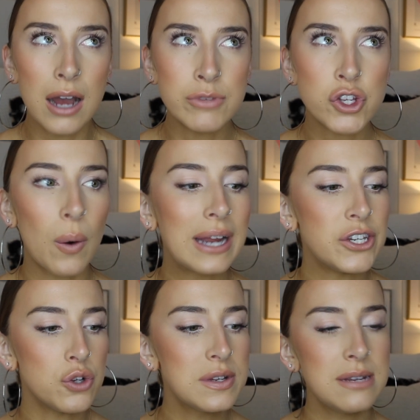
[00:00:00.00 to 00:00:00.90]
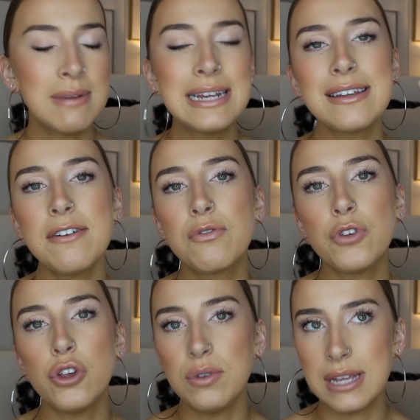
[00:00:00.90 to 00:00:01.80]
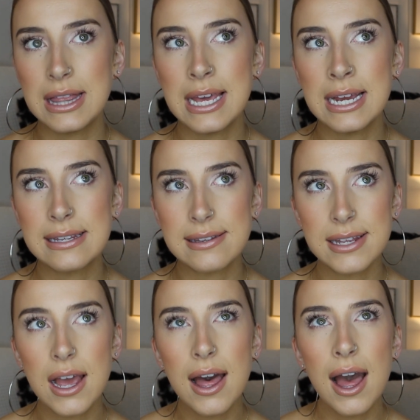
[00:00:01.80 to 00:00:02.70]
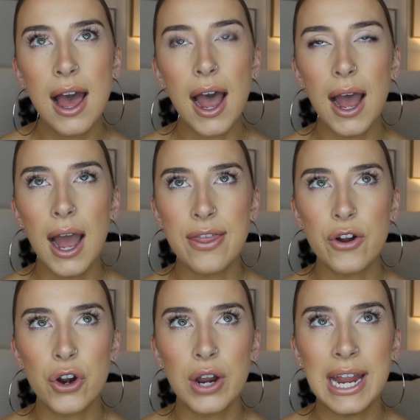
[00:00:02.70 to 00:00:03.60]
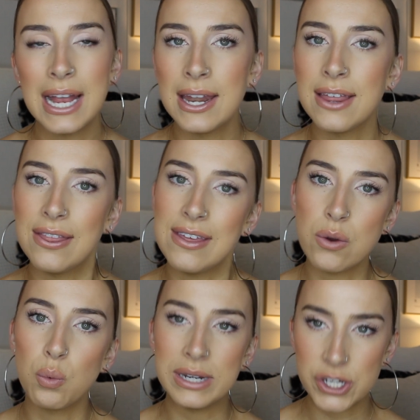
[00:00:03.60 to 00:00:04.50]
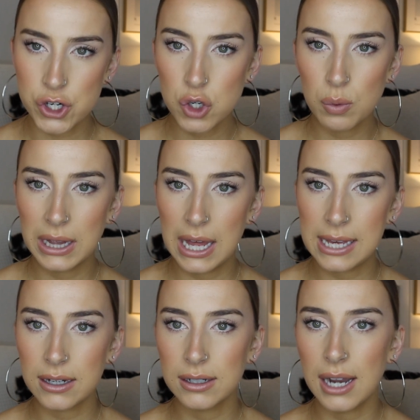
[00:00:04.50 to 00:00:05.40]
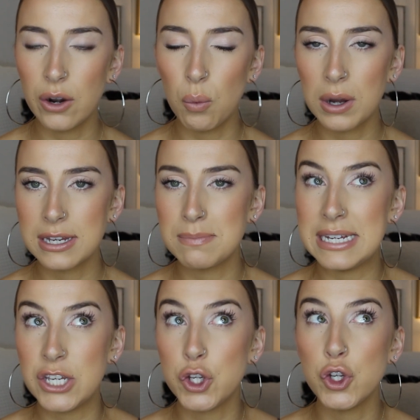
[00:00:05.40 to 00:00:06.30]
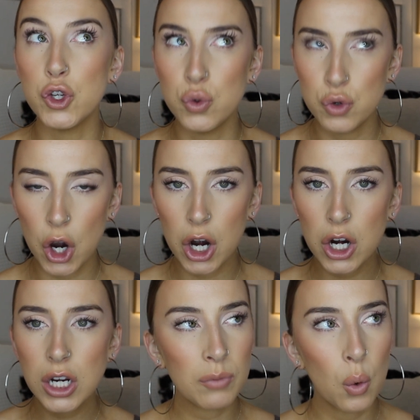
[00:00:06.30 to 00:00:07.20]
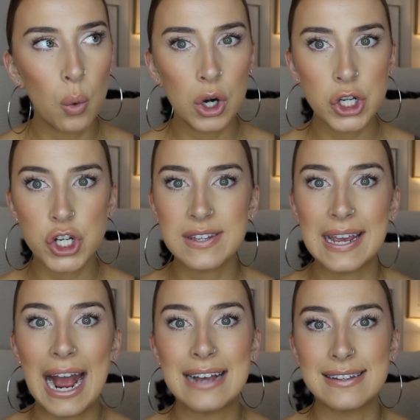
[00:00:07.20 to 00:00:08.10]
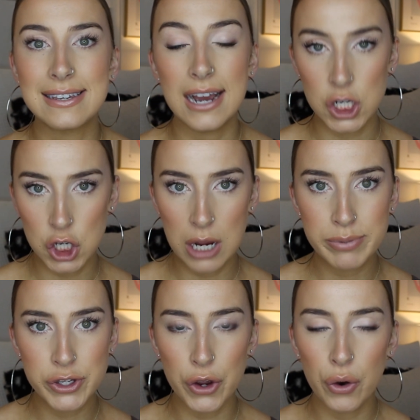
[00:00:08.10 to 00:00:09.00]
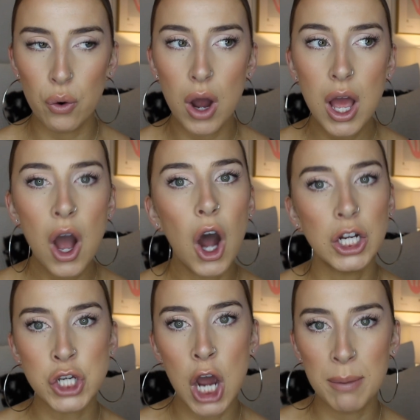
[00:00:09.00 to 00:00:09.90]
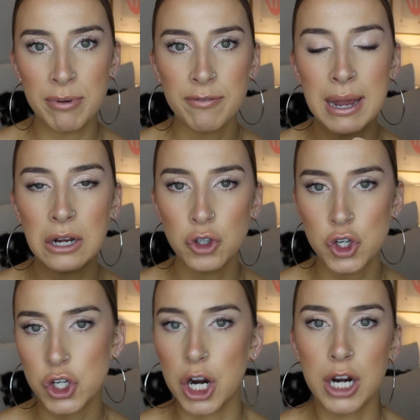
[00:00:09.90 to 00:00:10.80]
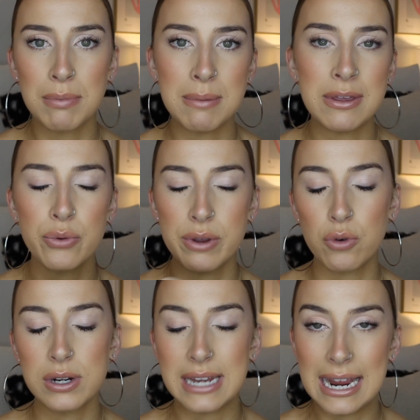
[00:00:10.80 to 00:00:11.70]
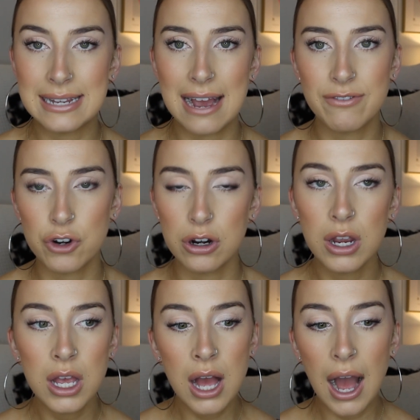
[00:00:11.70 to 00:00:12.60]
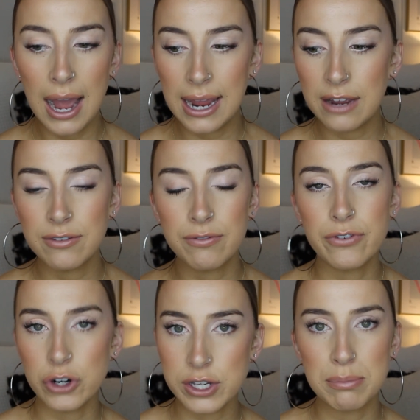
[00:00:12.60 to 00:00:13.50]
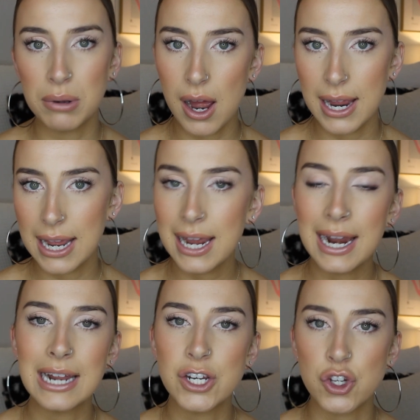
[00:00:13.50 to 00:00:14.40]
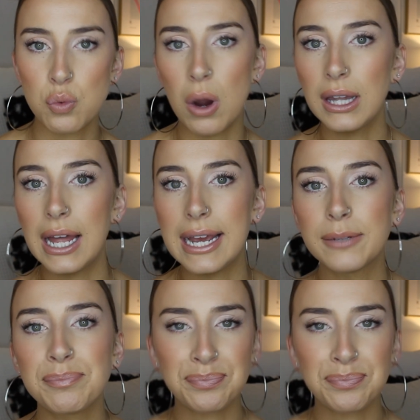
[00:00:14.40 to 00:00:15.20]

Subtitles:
So I do see myself using this either in the winter when like I don't want it to be too dark, or just like as a touch-up. So on top of my ultra dark, maybe 3-4 days after I first apply it and I just want like